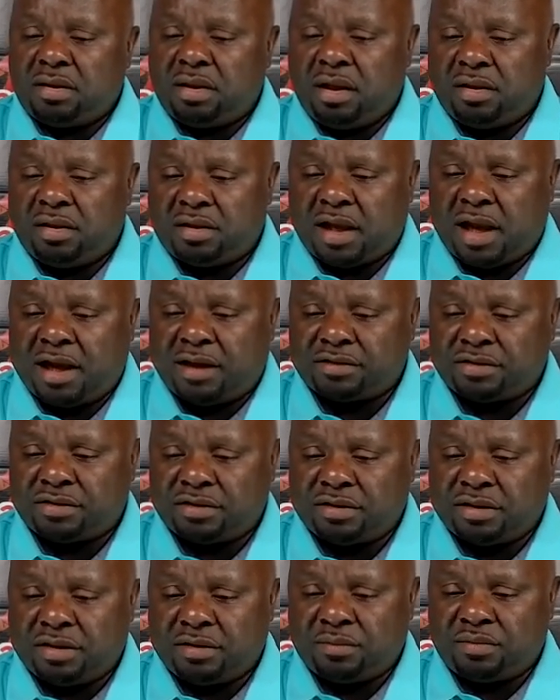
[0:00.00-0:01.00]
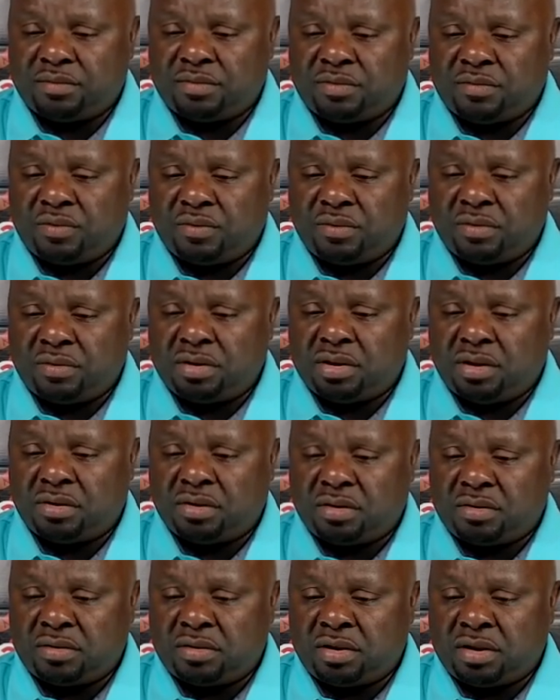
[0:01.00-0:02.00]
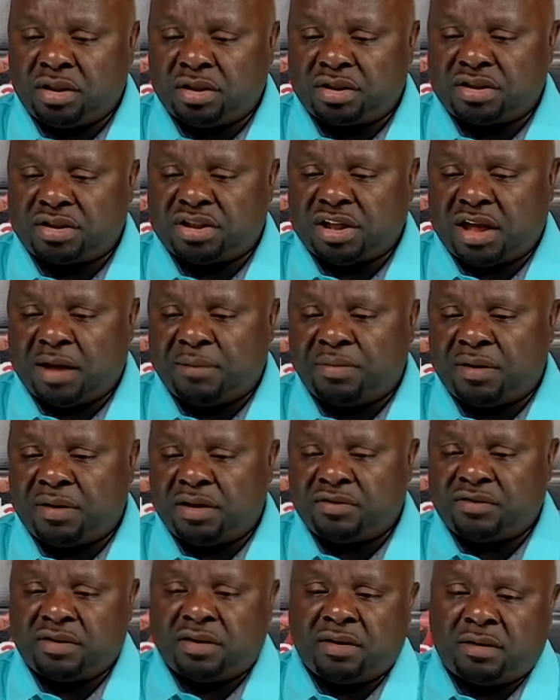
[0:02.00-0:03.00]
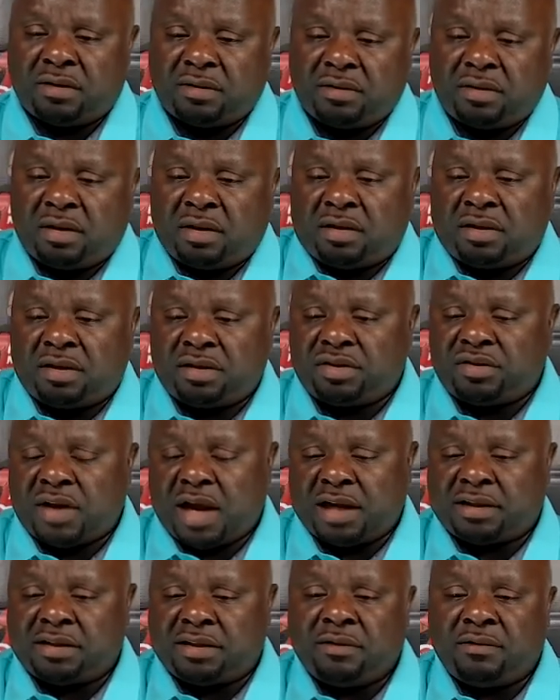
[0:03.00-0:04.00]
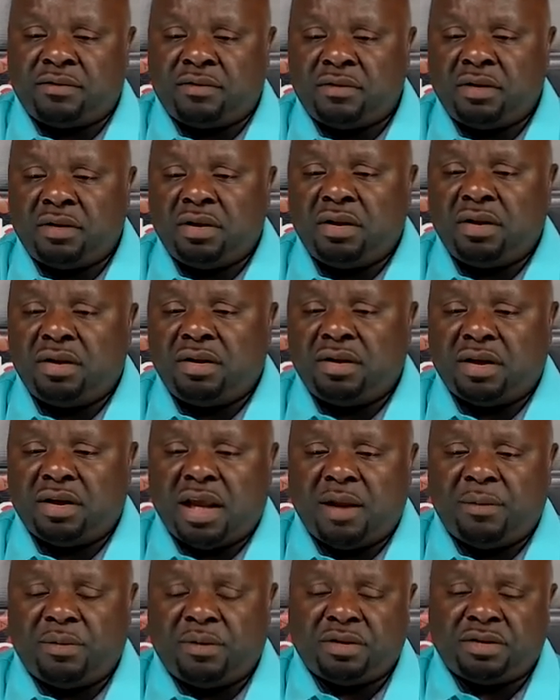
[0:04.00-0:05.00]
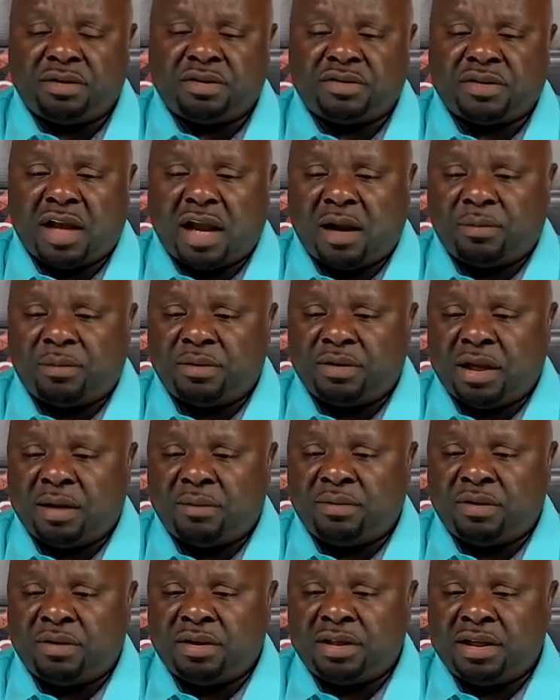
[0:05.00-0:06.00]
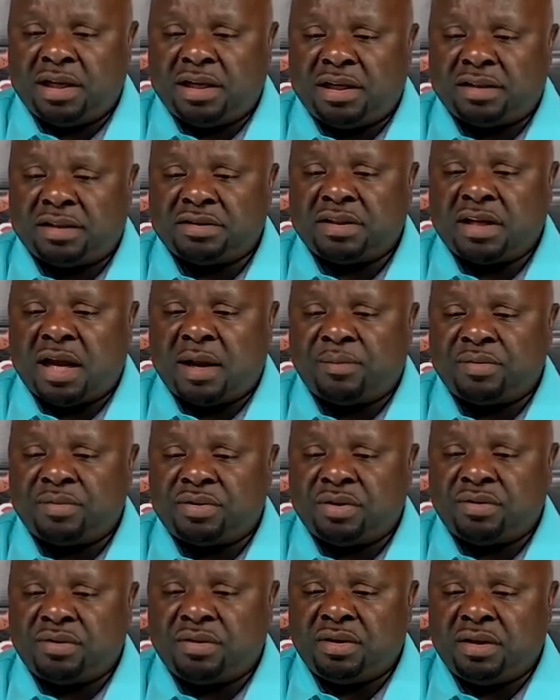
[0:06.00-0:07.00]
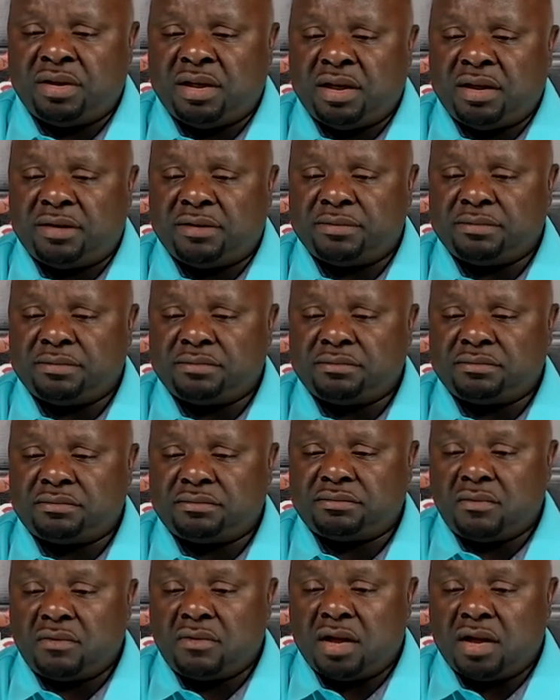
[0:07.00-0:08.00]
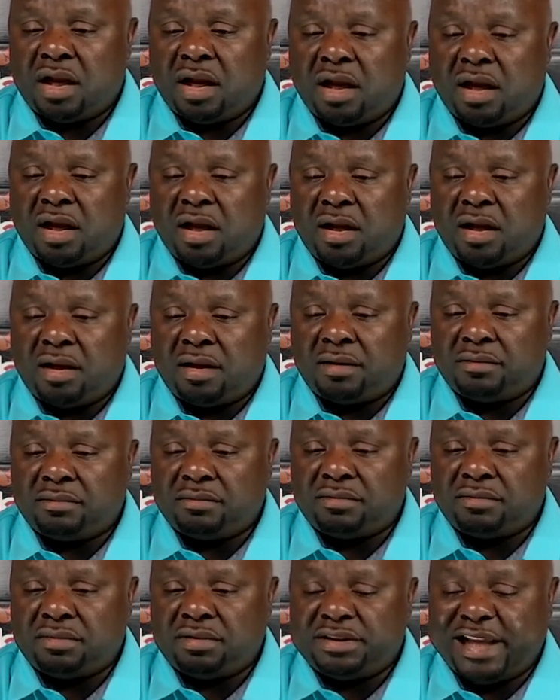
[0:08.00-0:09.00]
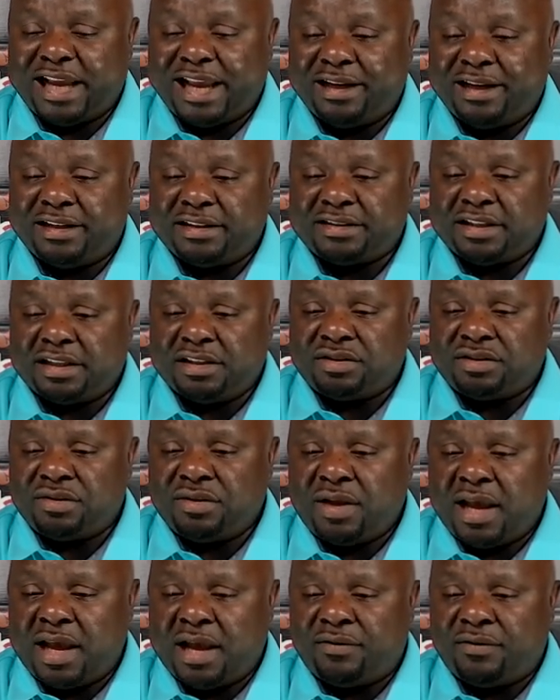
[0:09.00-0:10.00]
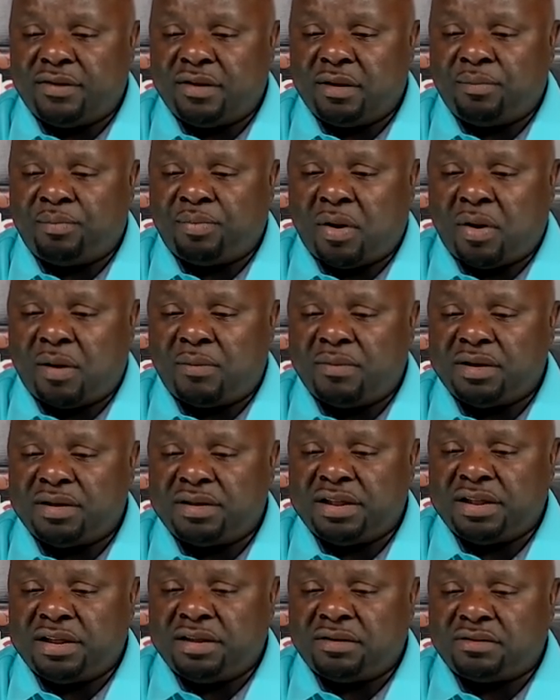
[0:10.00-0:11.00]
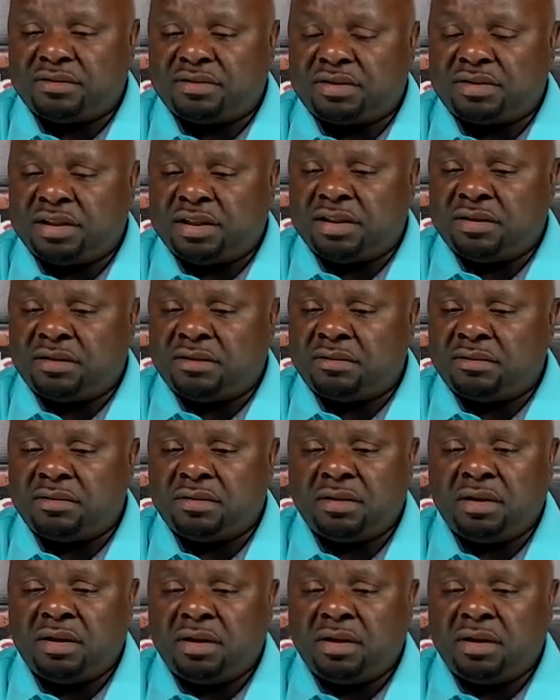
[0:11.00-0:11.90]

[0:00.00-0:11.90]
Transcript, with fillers: If the house is in you know good shape and it's in a, an attractive neighborhood, desirable neighborhood, yeah, that's an opportunity there. Um, Danlin says, do you have the apartment deal still?